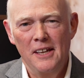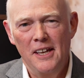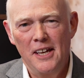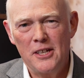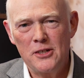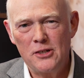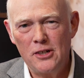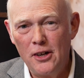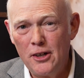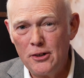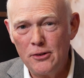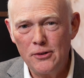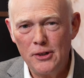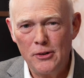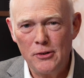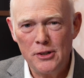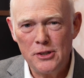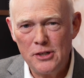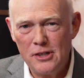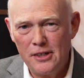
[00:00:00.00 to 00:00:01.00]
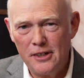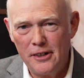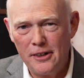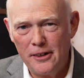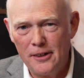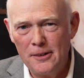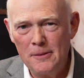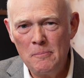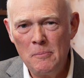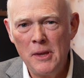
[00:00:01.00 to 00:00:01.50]
As honorary
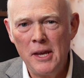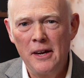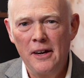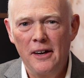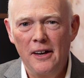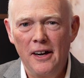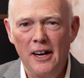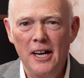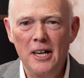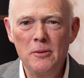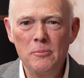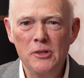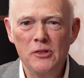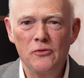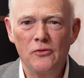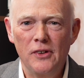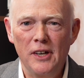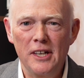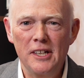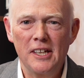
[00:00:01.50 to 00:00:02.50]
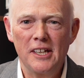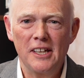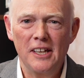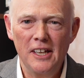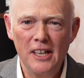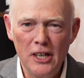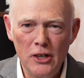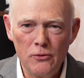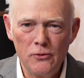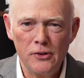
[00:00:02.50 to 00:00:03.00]
chair, I'm inviting
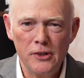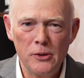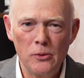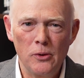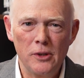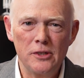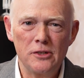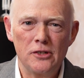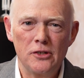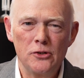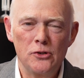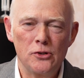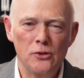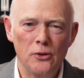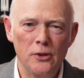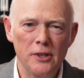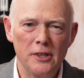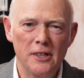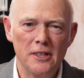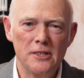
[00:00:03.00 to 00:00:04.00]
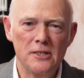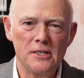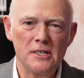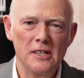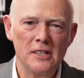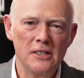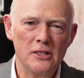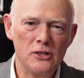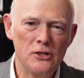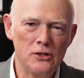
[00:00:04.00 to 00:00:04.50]
everyone to join us
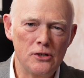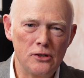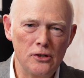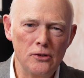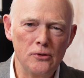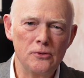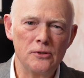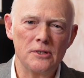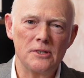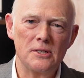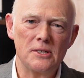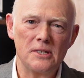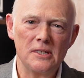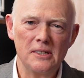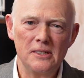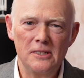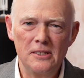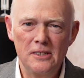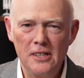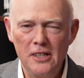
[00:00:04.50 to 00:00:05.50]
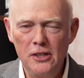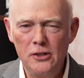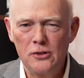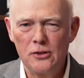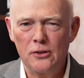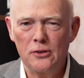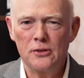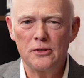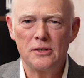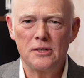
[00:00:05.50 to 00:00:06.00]
students,
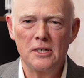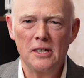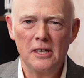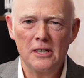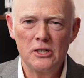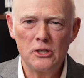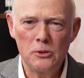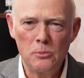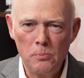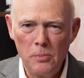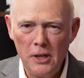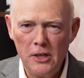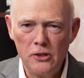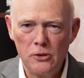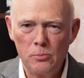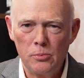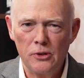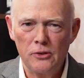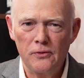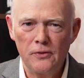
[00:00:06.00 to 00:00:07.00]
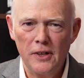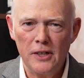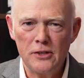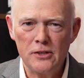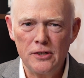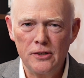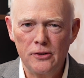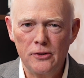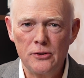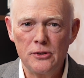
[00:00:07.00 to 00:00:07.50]
teachers, space
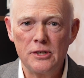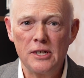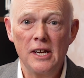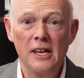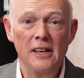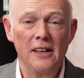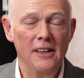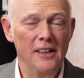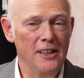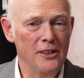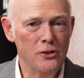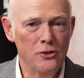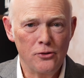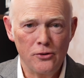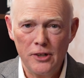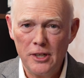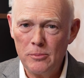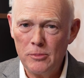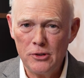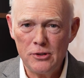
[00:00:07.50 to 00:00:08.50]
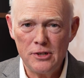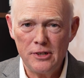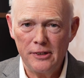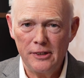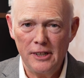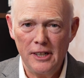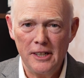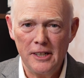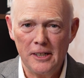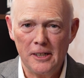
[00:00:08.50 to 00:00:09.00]
professionals, and dreamers
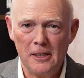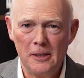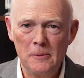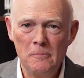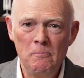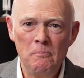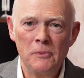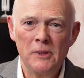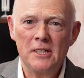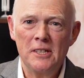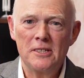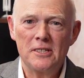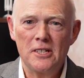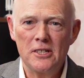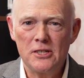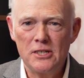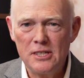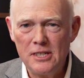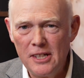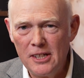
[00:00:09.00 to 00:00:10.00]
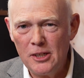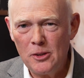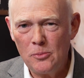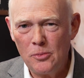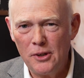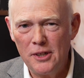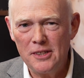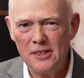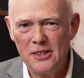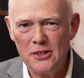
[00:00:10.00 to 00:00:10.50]
alike to
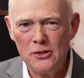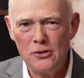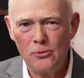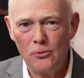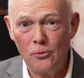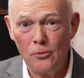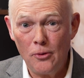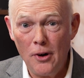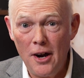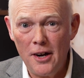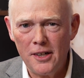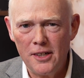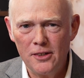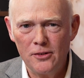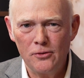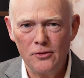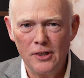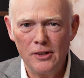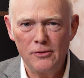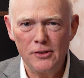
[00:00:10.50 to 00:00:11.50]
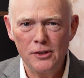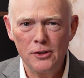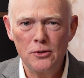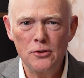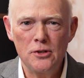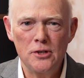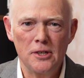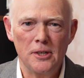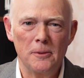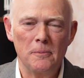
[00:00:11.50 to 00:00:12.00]
celebrate this rocket
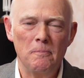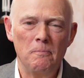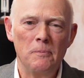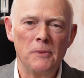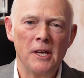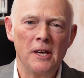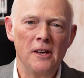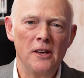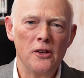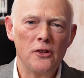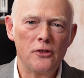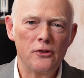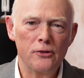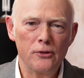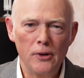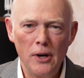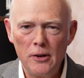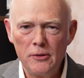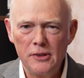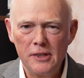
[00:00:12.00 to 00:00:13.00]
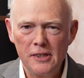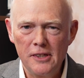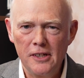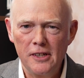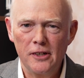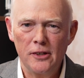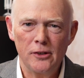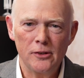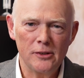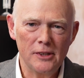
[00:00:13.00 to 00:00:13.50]
revolution. Throughout the
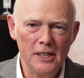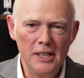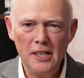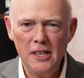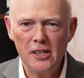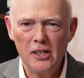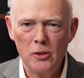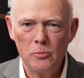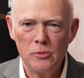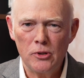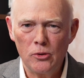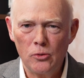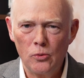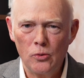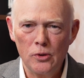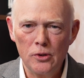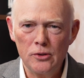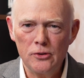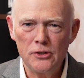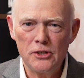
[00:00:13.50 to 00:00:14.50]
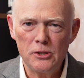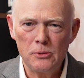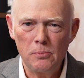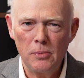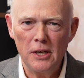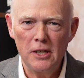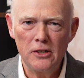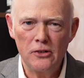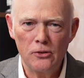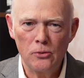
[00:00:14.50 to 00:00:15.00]
year leading up to World
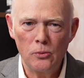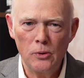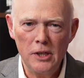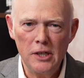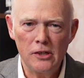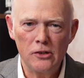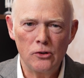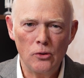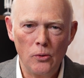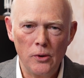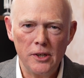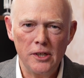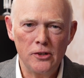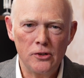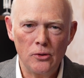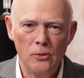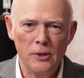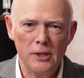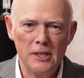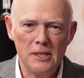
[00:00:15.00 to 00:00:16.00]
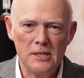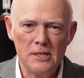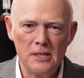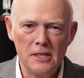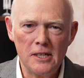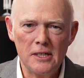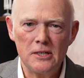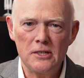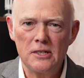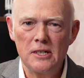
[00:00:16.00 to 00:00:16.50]
Space Week
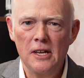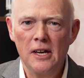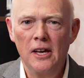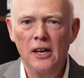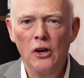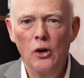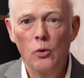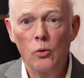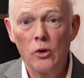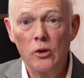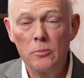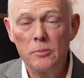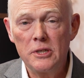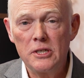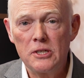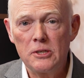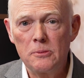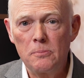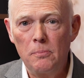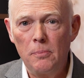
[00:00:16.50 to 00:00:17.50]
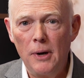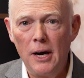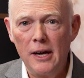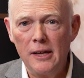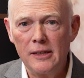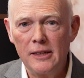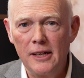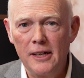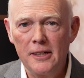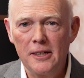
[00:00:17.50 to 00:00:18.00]
2026, we'll be
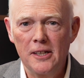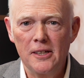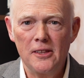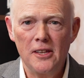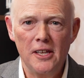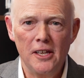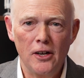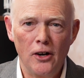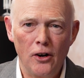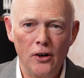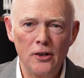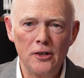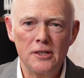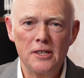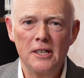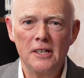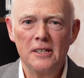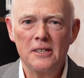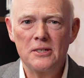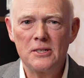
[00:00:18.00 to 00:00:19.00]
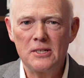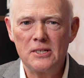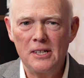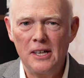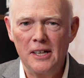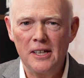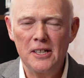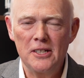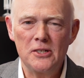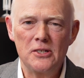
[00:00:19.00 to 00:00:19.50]
spotlighting the art,
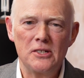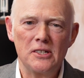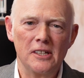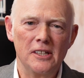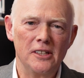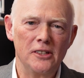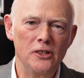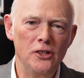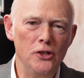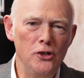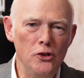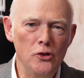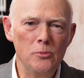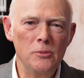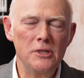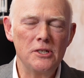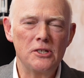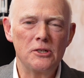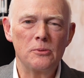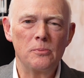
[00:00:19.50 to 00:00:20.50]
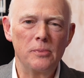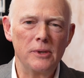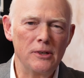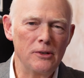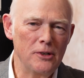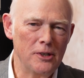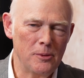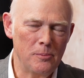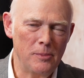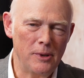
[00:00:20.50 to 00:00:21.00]
science, and human
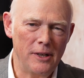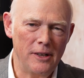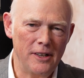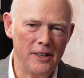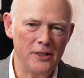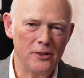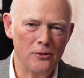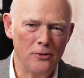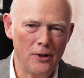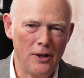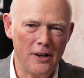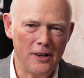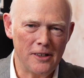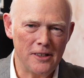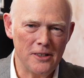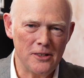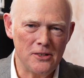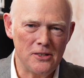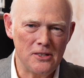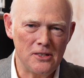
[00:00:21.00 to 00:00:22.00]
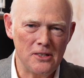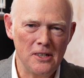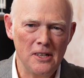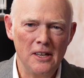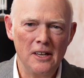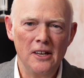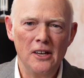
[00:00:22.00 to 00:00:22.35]
spirit behind rockets,